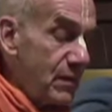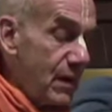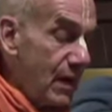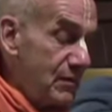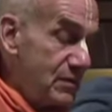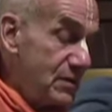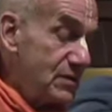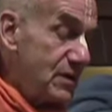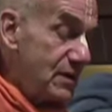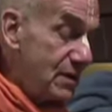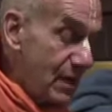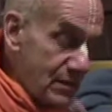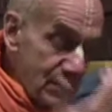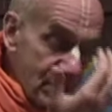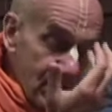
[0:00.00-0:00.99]
I was a
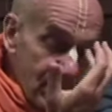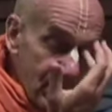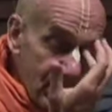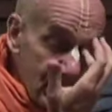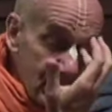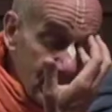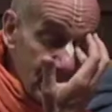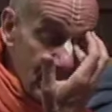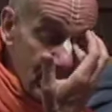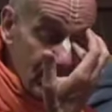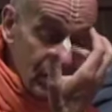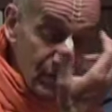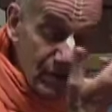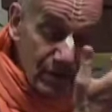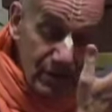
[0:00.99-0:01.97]
sannyasi early,
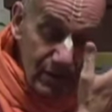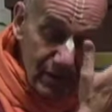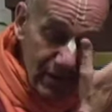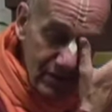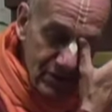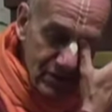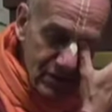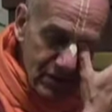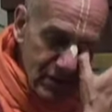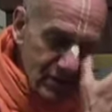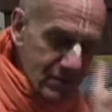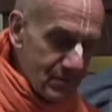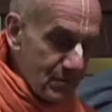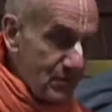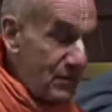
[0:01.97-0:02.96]
so I used to
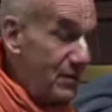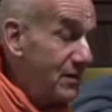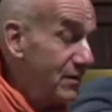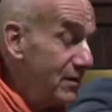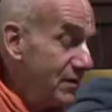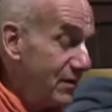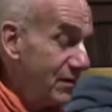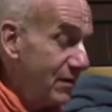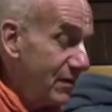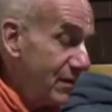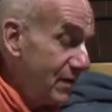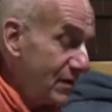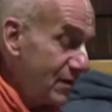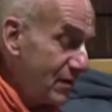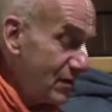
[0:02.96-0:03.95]
get to be,
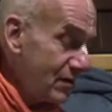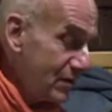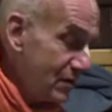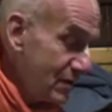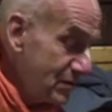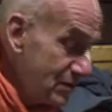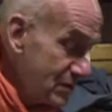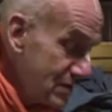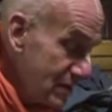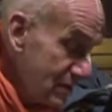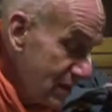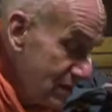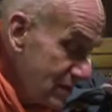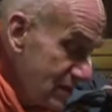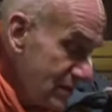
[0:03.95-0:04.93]
I took
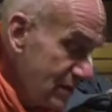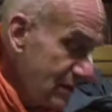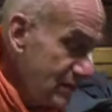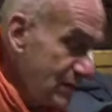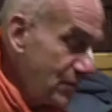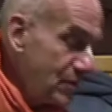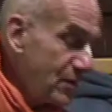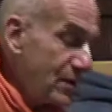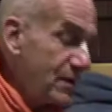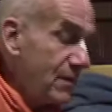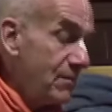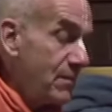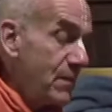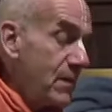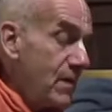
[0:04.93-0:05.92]
sannyasi in 71.
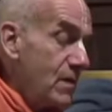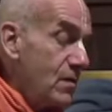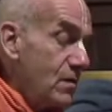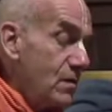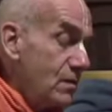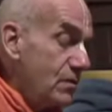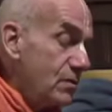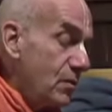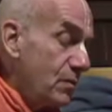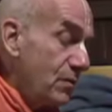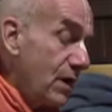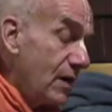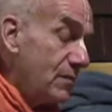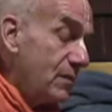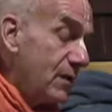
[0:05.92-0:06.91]
So
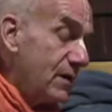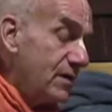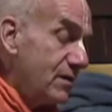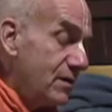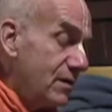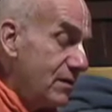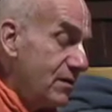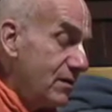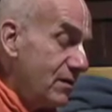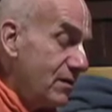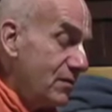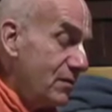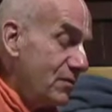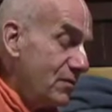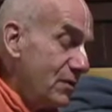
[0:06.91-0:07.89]
Prabhupada,
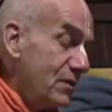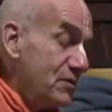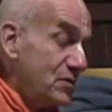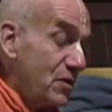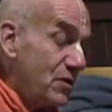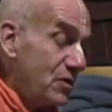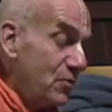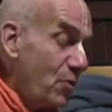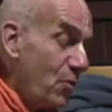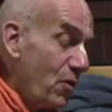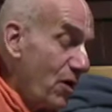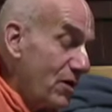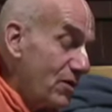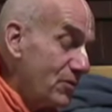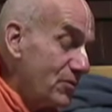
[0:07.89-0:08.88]
when he was going on a
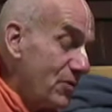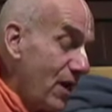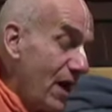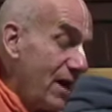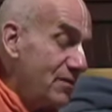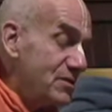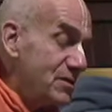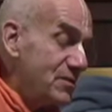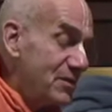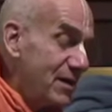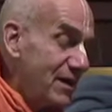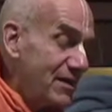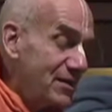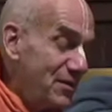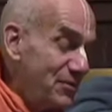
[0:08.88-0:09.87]
walk or ride or something,
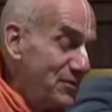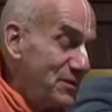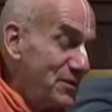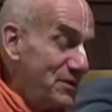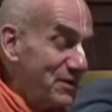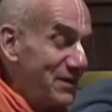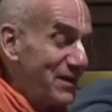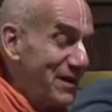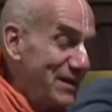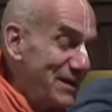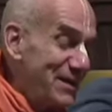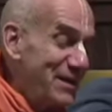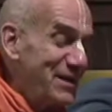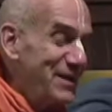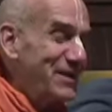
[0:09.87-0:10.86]
I could always kind
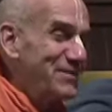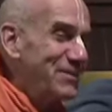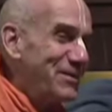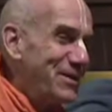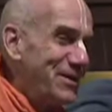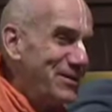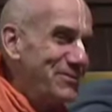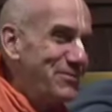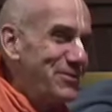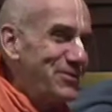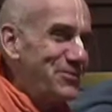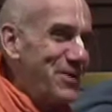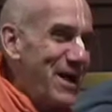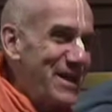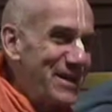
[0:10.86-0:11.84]
of get in, I could pull
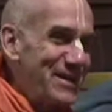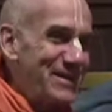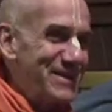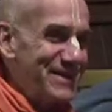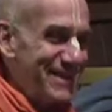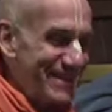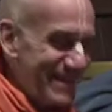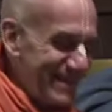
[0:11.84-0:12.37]
rank and say.